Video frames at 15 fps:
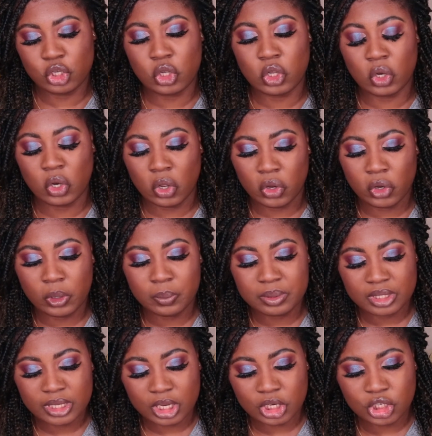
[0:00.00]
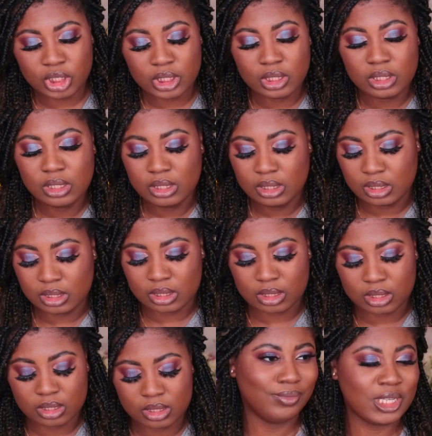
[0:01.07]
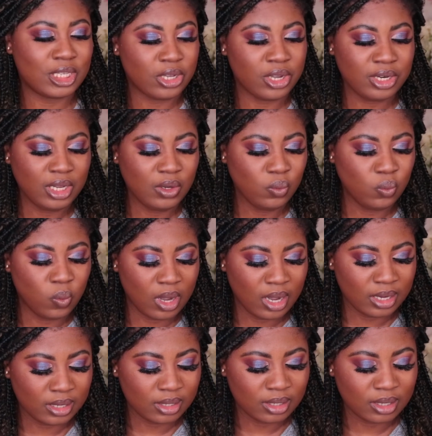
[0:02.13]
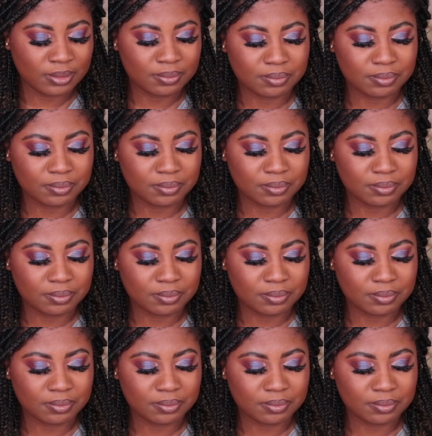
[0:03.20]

Glow Obsessions. There's only one